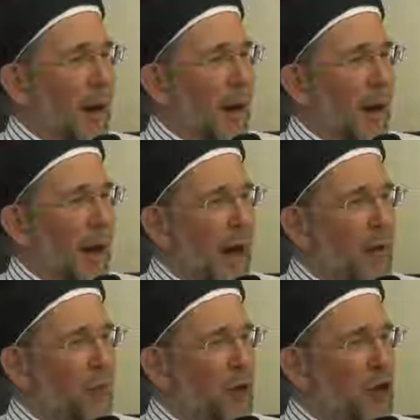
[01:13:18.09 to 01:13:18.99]

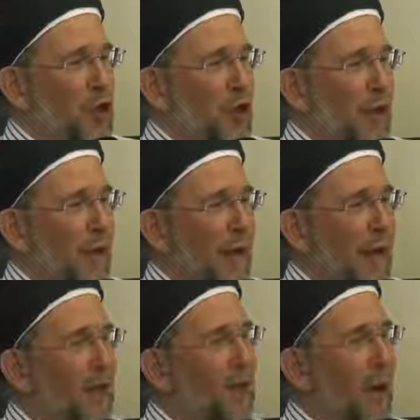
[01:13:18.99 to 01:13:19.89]
and which
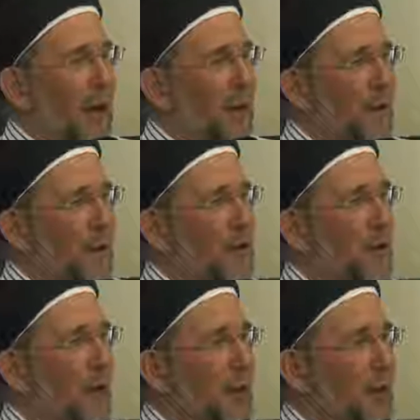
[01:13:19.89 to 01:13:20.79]
gave him access to
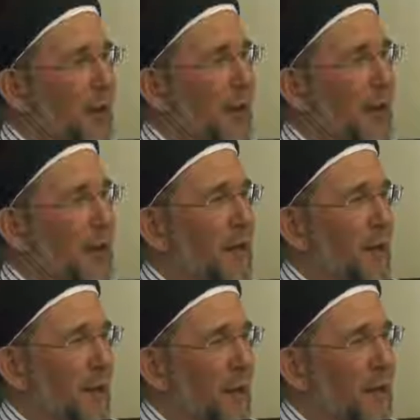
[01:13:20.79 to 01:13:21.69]
an understanding of
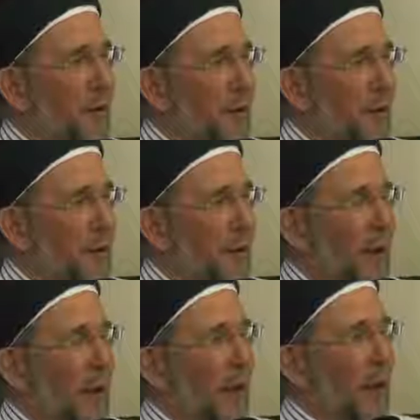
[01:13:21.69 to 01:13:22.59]
existence
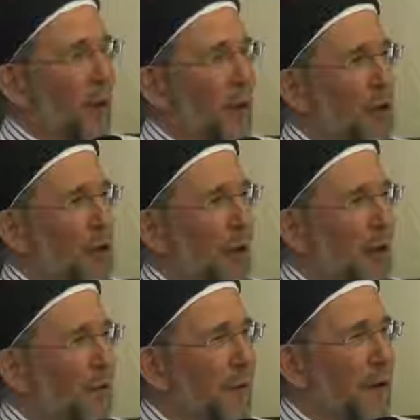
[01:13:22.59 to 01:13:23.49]
which was
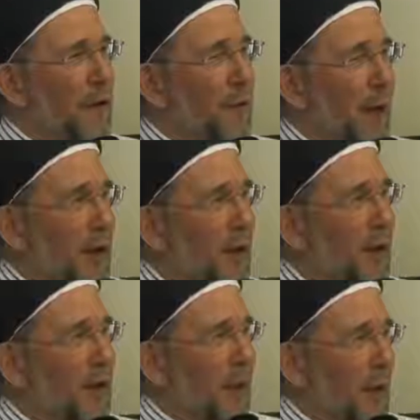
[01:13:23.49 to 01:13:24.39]
unfettered by
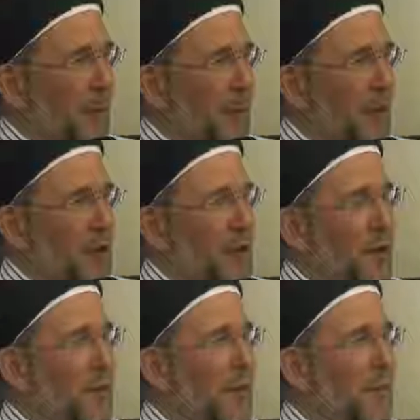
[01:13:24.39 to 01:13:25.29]
concepts which
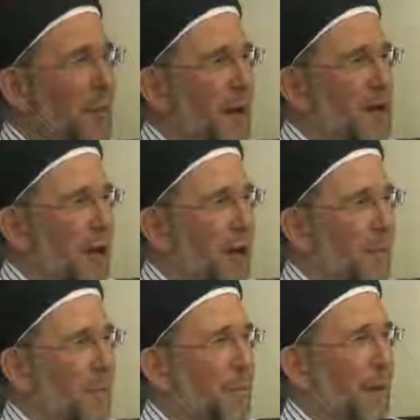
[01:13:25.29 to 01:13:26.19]
just didn't match
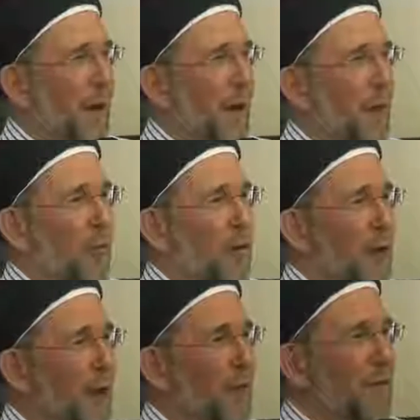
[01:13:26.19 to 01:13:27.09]
up with
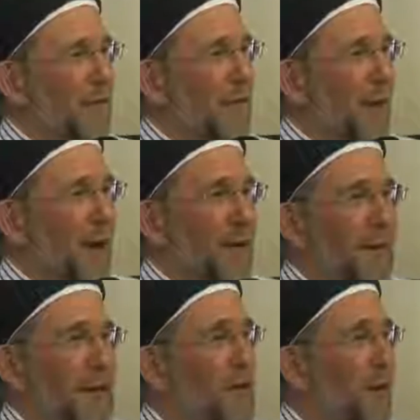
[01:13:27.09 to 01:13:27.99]
life as
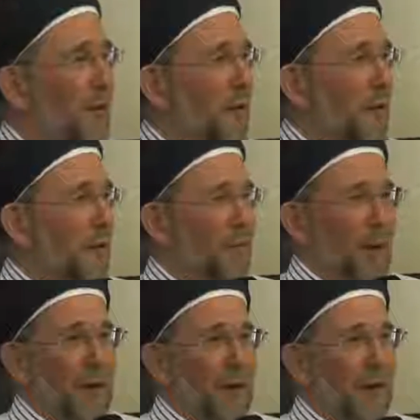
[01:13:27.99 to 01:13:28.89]
each one of us
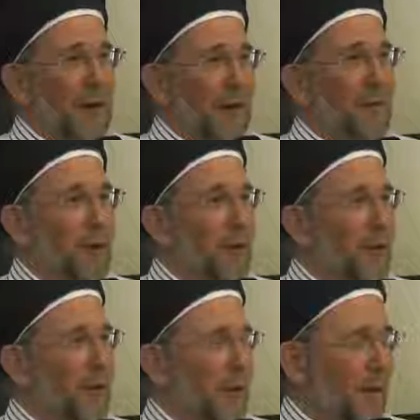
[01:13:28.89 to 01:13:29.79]
basically
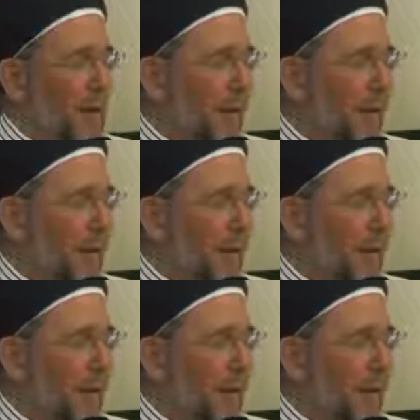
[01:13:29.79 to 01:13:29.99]
experiences it.